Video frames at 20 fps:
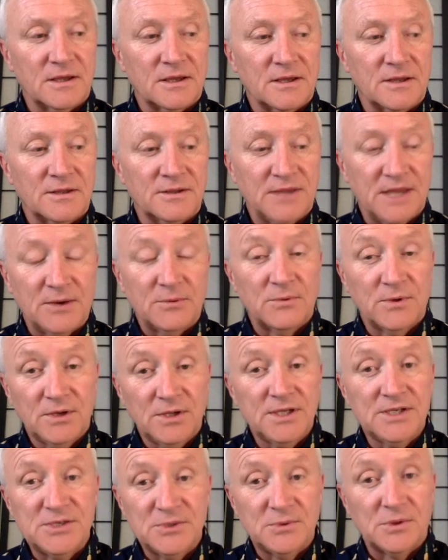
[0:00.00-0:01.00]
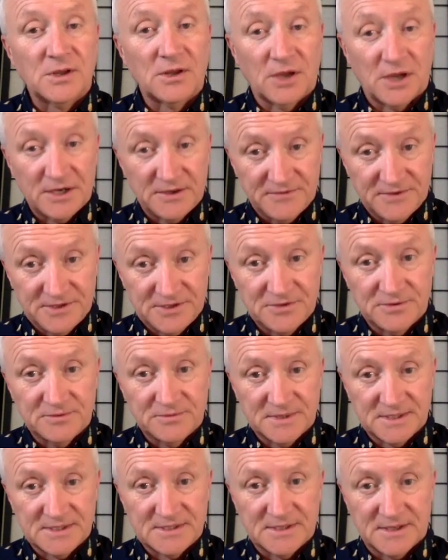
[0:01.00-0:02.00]
they really do a lot of
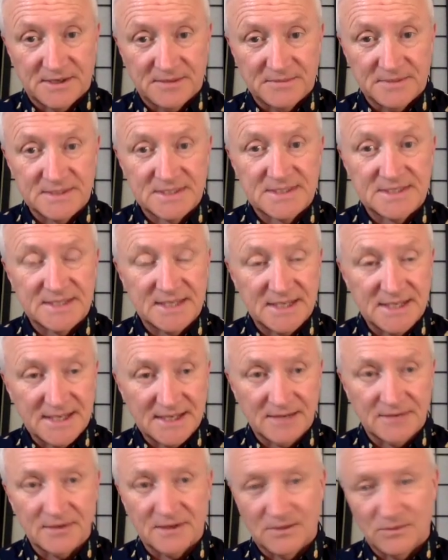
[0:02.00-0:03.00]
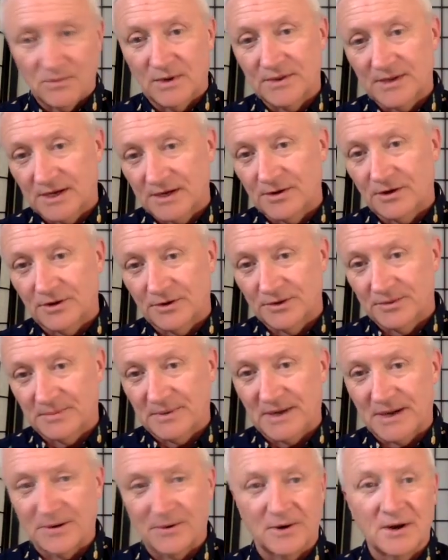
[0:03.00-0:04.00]
attunement time, sitting in what they call the
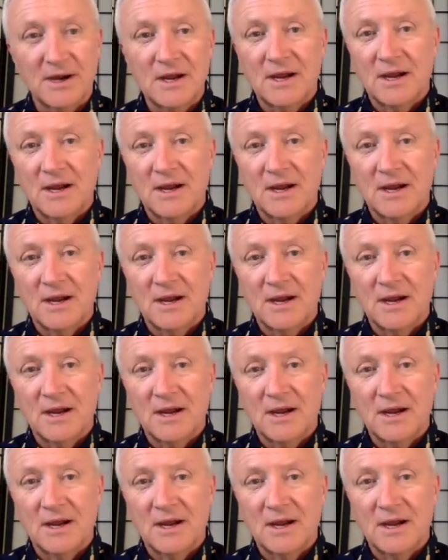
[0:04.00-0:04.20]
power.